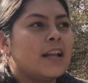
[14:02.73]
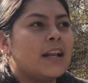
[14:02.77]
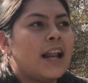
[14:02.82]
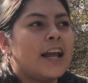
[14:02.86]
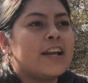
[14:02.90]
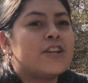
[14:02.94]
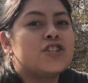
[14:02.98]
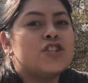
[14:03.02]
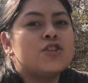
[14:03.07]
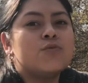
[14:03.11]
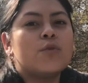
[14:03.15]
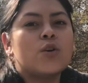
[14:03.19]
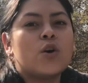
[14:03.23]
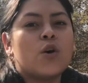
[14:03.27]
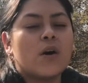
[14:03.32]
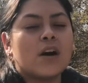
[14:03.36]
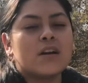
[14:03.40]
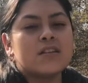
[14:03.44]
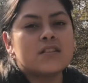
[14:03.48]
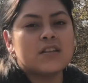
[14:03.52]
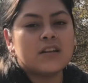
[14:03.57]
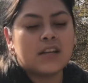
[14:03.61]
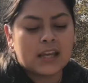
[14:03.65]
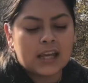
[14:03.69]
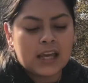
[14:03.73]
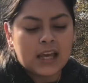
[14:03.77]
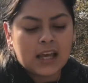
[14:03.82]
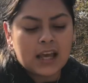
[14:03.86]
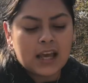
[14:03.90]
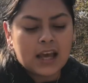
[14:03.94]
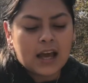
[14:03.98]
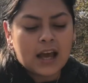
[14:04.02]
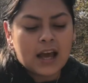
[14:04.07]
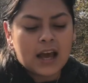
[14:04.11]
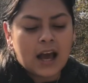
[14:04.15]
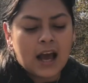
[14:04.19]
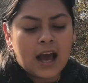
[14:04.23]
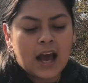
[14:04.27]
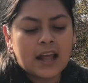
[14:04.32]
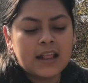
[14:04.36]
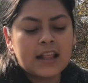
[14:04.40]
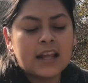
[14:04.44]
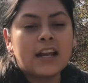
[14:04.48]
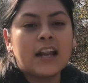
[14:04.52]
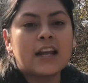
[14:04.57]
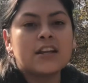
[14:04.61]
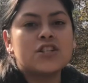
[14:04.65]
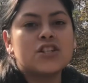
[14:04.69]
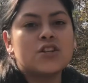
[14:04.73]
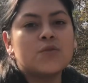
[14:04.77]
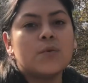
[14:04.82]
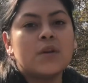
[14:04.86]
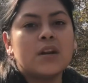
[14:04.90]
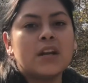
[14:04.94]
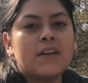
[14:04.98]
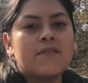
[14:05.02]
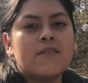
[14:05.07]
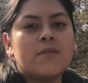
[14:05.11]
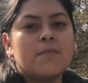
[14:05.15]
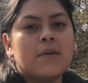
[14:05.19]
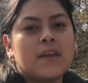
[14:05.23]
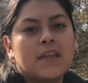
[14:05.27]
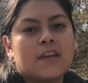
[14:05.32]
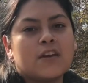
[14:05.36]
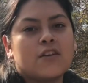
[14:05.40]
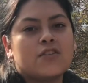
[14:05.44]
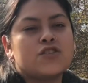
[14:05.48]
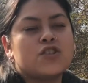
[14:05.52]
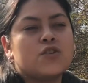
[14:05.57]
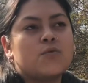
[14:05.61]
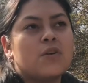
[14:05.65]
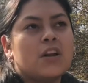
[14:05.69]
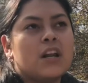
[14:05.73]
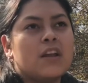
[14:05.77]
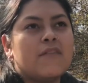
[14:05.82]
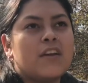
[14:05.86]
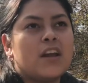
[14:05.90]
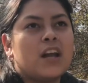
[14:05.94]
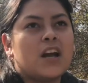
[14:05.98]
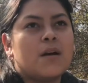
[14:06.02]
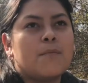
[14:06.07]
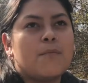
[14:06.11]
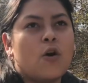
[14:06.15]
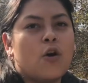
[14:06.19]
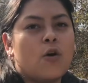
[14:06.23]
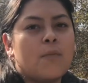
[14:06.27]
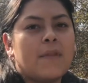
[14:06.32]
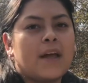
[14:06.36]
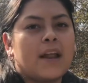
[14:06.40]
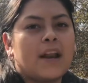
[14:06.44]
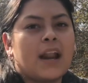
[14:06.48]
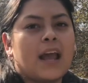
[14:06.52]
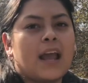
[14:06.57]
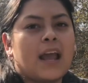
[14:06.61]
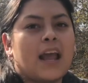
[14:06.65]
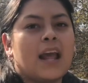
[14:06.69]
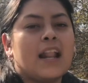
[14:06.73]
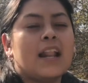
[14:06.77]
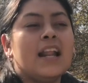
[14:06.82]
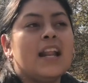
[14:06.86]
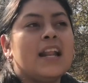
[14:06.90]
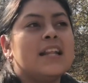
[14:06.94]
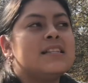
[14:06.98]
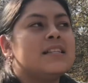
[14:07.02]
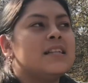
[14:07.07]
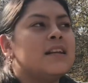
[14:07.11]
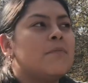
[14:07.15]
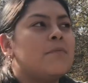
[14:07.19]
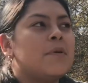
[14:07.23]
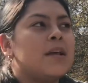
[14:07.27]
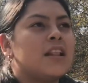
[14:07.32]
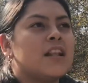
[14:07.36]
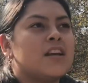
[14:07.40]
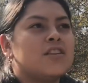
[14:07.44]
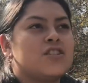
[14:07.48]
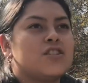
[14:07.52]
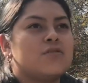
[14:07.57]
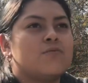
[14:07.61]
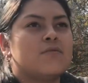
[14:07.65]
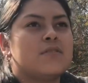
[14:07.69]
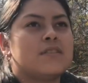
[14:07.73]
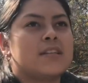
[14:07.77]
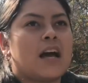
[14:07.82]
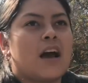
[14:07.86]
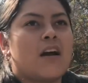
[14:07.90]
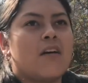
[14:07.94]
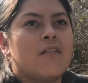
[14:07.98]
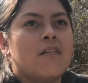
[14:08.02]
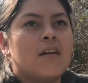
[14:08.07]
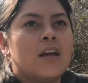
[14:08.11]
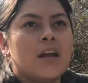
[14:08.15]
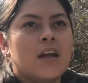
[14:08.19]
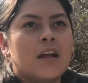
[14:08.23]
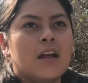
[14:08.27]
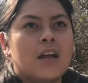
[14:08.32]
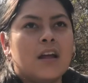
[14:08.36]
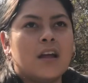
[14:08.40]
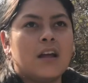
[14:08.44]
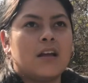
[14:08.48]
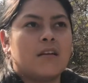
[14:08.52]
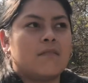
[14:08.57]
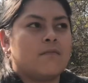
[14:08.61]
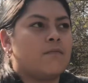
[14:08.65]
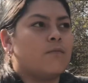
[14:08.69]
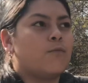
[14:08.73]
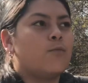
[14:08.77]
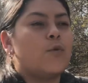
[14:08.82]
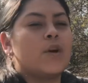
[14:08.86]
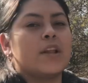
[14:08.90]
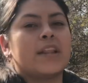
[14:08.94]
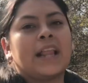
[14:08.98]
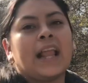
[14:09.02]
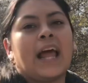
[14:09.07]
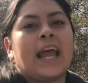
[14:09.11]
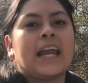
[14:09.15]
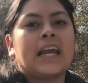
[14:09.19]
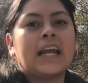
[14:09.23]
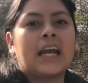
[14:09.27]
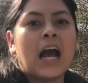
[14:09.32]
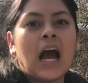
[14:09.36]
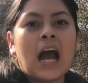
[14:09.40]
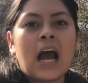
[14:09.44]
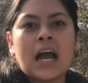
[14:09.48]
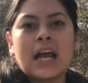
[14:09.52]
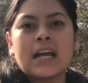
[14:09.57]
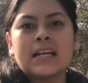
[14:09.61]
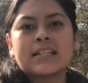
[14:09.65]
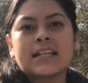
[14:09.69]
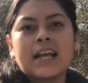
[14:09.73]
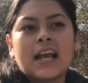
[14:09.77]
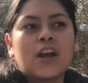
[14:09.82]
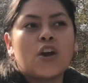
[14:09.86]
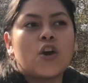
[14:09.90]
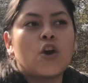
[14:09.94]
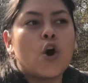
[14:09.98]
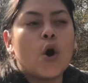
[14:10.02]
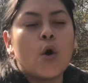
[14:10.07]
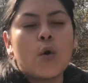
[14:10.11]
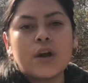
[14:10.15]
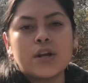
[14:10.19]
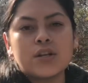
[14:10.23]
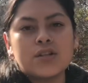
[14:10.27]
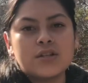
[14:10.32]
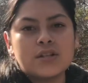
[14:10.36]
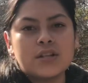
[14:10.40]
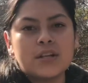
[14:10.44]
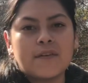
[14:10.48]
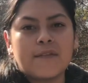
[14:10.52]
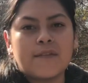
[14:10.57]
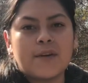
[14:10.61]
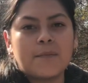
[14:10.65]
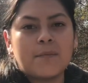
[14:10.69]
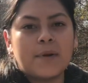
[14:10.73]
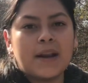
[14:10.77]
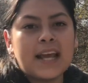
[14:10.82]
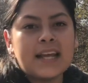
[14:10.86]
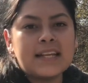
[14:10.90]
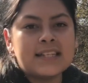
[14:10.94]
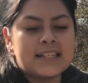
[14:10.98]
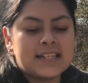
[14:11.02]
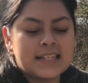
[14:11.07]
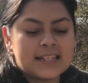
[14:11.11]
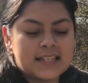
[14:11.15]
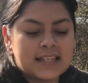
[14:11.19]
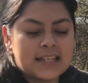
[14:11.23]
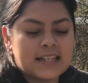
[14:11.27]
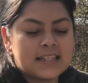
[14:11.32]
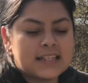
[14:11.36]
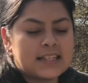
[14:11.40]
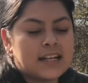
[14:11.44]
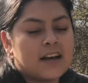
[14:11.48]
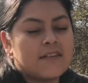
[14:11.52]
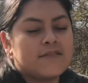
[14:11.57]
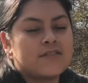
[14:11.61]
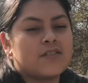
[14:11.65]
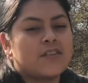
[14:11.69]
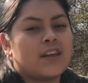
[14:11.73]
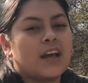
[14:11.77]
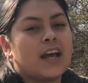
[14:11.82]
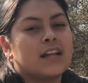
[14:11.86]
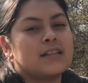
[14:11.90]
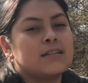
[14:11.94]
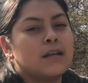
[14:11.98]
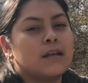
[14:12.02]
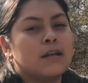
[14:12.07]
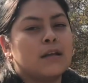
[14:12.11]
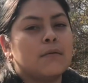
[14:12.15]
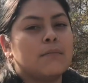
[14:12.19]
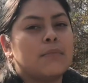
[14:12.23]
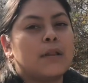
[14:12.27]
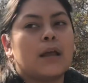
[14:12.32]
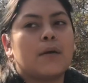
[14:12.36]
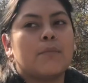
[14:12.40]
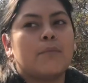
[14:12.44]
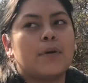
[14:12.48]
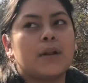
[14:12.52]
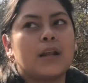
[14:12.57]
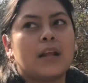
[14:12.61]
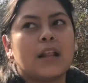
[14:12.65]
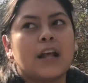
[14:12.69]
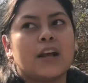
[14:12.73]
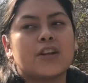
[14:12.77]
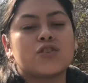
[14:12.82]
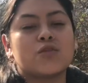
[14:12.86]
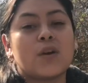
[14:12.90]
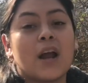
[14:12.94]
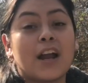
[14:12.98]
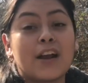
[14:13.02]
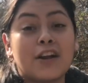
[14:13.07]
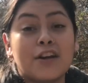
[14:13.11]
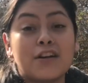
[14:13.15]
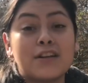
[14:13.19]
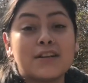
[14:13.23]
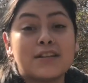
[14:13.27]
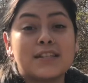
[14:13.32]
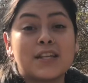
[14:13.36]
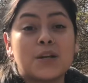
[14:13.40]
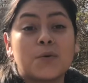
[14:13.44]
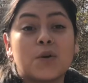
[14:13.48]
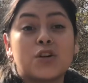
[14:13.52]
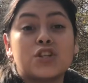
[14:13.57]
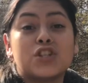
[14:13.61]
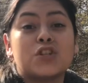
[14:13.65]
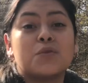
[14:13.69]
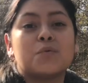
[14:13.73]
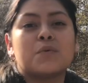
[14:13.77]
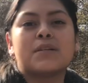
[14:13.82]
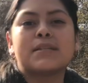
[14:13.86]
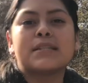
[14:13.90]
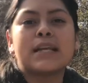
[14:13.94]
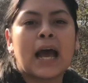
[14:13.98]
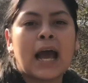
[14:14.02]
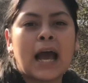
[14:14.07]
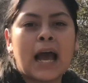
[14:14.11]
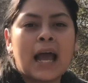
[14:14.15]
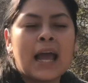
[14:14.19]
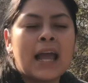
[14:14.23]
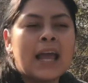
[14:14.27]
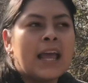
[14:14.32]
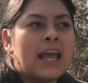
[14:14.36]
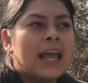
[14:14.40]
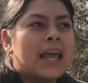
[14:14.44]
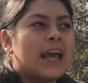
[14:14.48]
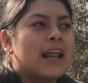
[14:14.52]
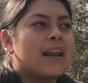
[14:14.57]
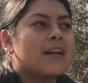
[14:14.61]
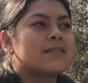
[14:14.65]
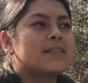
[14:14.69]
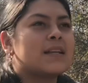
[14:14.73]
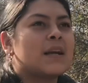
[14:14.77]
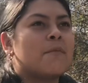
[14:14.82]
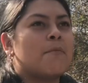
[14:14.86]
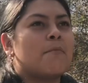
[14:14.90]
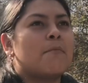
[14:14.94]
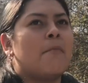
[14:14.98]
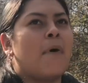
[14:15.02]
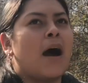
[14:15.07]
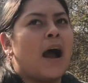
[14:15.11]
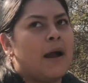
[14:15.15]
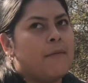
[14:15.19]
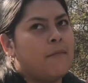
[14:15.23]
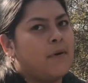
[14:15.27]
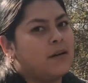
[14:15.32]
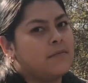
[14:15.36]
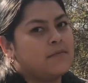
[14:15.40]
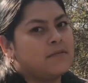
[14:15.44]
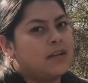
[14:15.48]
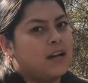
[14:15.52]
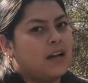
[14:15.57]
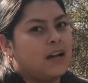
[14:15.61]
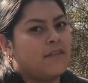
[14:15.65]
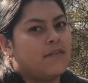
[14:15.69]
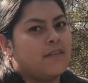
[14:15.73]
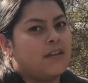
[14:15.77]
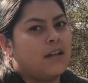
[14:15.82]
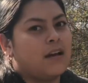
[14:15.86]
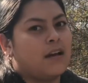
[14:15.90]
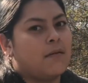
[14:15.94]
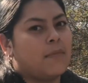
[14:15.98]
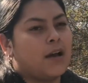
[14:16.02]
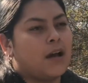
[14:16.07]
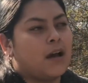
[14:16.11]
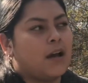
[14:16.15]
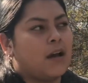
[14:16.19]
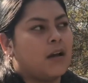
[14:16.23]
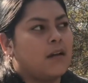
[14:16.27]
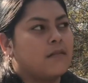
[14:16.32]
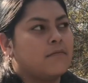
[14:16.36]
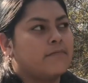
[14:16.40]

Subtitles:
like she would go out to eat, and then like she wouldn't even be there, she wouldn't even come home that night. And it ended up being that she was out with like guys, like going to different places and stuff. So they had to end up like putting that tracker to see where she was at. And I was like, my mom's not even that bad.